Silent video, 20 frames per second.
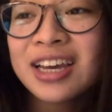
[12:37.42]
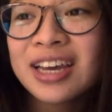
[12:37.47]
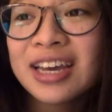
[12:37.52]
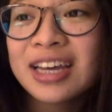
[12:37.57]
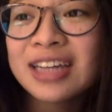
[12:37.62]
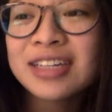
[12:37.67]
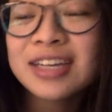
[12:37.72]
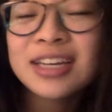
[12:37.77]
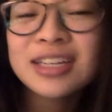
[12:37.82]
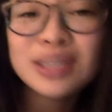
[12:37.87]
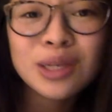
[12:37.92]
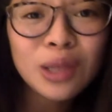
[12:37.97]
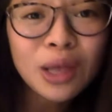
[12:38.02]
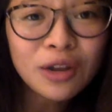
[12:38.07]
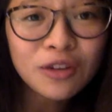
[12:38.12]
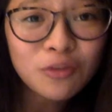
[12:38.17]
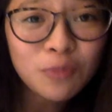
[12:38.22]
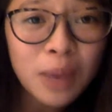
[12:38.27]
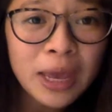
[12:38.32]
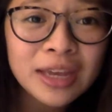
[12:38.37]
it takes a lot
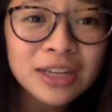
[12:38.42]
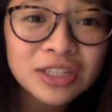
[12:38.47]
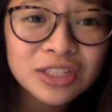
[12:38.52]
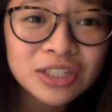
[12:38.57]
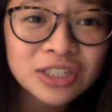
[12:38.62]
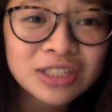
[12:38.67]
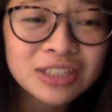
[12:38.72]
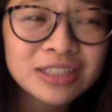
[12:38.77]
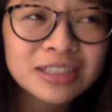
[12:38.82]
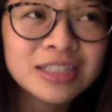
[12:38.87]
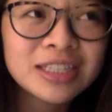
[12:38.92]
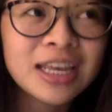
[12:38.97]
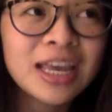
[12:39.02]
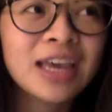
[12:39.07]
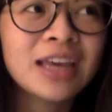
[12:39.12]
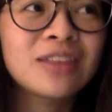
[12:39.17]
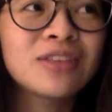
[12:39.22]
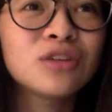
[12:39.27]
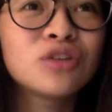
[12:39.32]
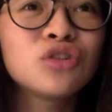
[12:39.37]
of patience,
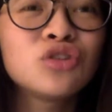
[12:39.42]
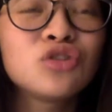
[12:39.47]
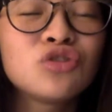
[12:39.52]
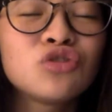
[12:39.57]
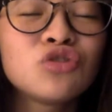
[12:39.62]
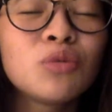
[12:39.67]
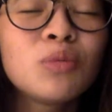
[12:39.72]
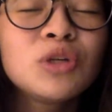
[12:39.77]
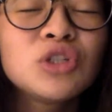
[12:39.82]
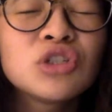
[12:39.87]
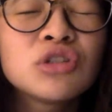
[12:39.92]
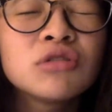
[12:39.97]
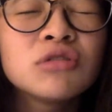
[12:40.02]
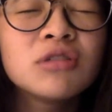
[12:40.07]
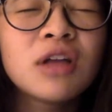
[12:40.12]
and there's just so much